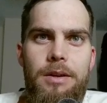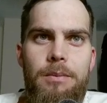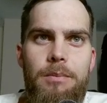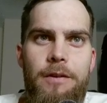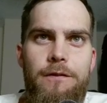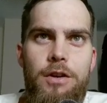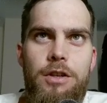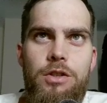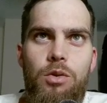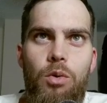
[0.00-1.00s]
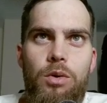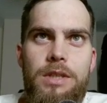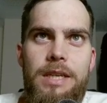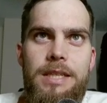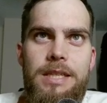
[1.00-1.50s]
My first thought
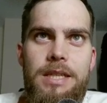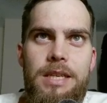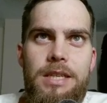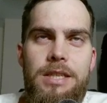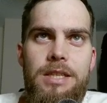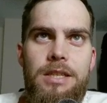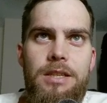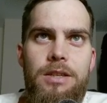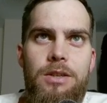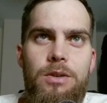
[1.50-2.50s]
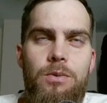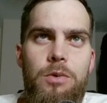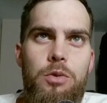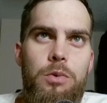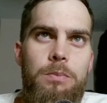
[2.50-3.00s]
is this,
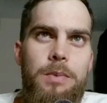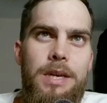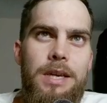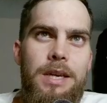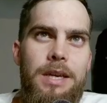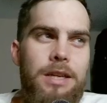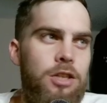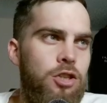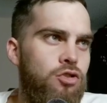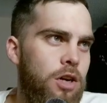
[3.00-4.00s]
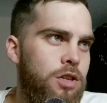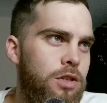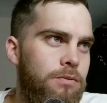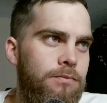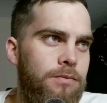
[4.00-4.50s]
which would be destruction.
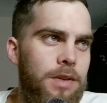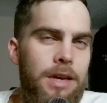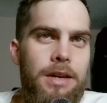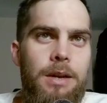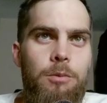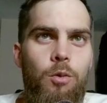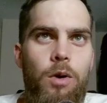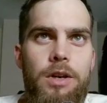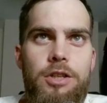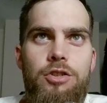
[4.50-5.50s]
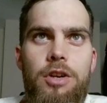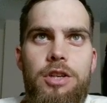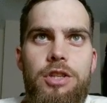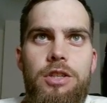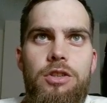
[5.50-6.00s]
Yeah, number one,
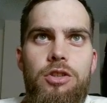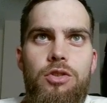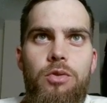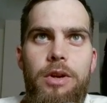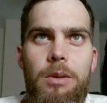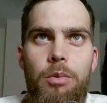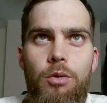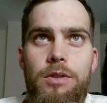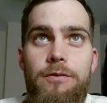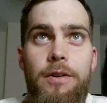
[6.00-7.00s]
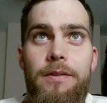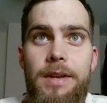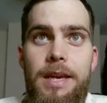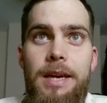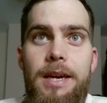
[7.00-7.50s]
destruction, destroying the pawns in front of the
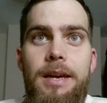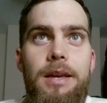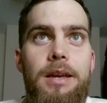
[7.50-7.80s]
king.